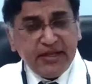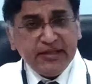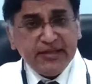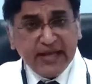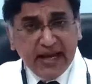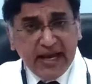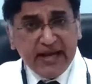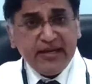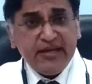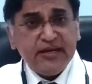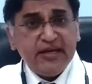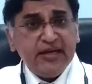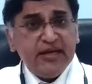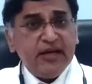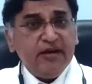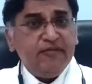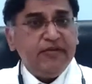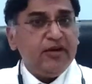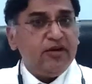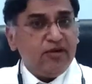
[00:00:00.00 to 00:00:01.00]
Then
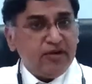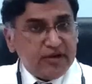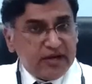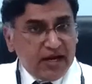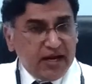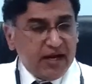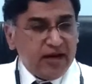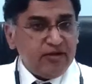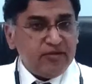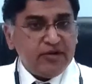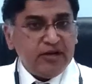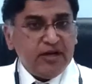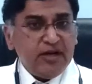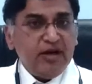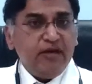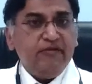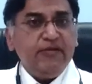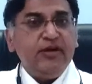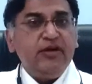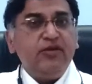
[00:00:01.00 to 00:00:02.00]
we go
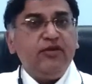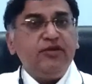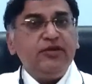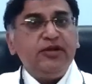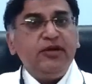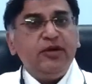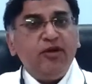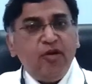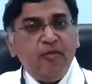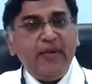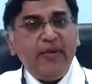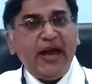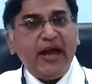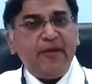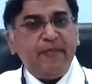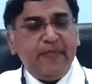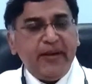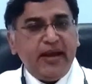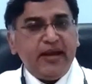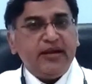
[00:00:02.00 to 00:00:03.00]
down, we go to the low
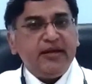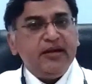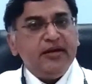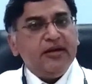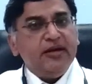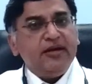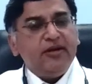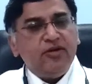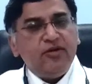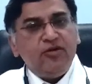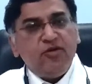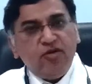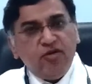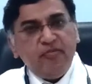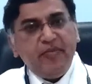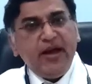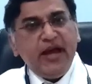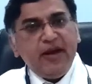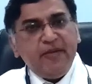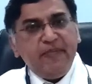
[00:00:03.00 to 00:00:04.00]
back pain. Now, low
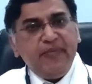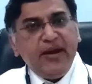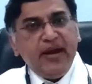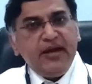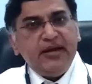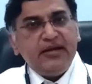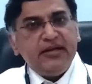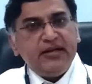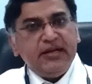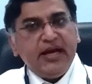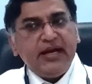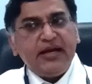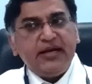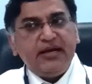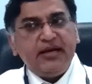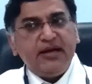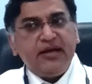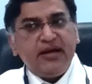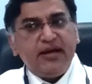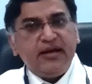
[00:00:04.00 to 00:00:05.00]
back pain, like
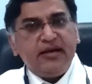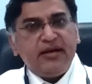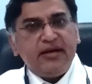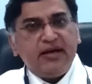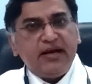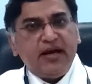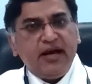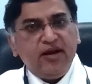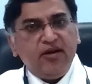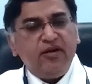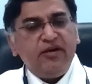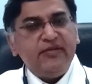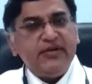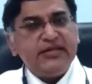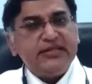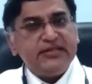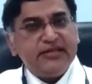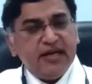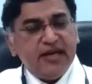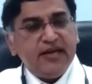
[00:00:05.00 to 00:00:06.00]
I always
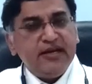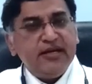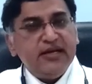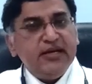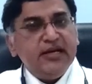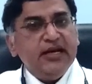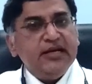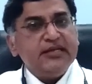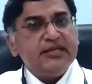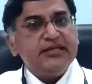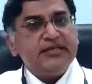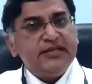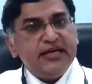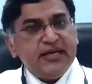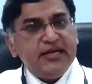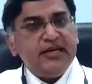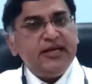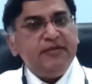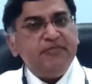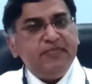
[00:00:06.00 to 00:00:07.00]
say, is the
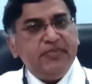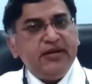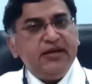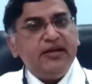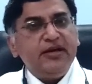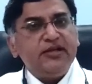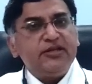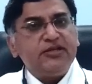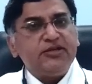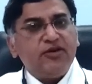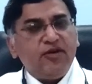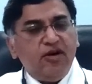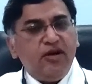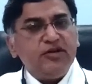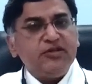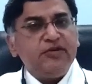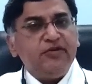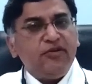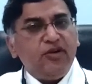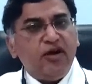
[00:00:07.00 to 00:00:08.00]
single biggest
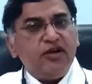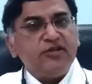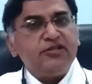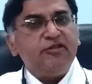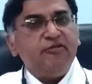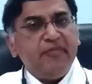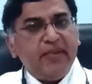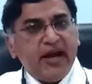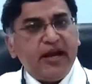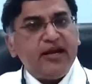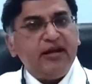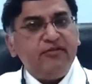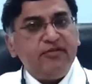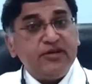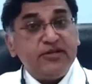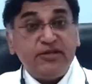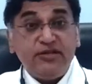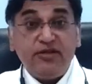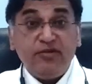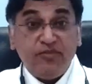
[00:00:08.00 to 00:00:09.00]
cause of loss of
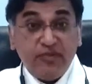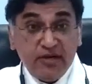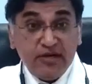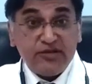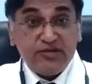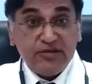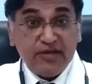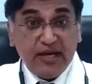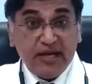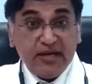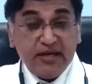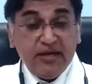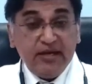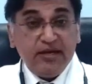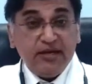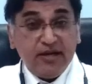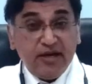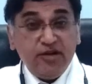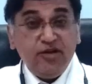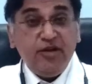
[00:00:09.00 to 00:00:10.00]
man-hours in the world today.
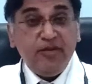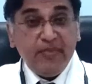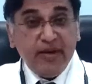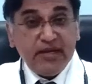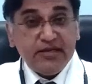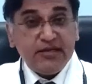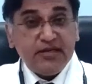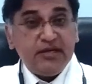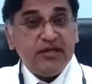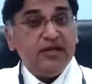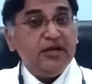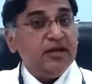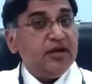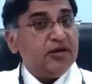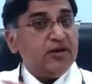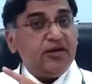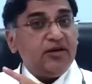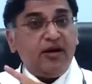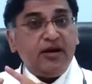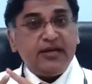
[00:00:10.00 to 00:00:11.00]
Can you imagine?
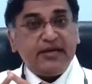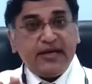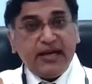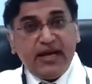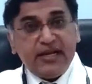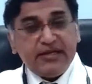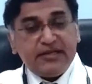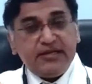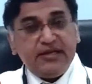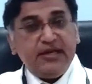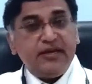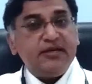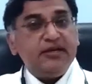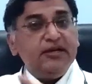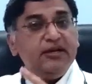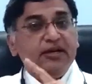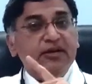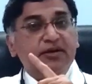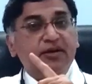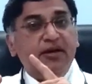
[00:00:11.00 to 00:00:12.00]
Not
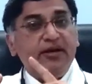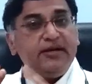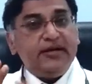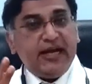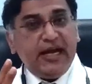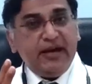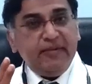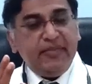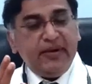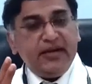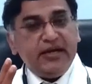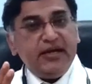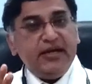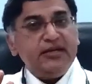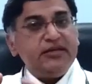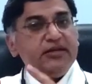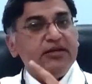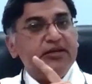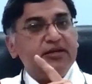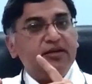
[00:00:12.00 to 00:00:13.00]
cancer, not
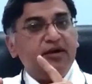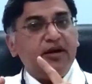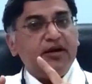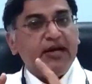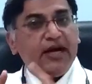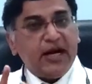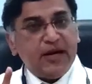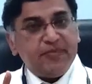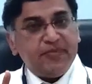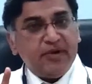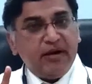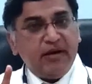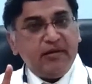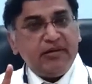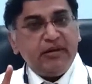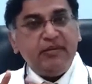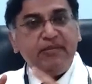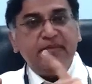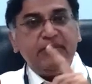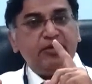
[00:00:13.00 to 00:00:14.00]
diabetes, not heart
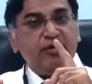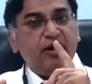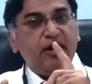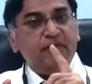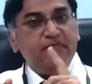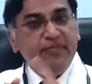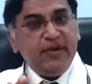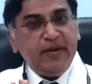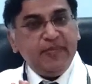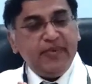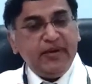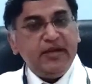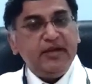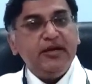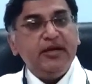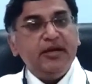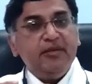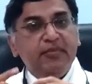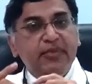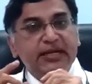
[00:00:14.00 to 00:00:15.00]
problem, not
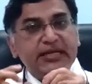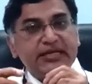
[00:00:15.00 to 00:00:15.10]
BP, but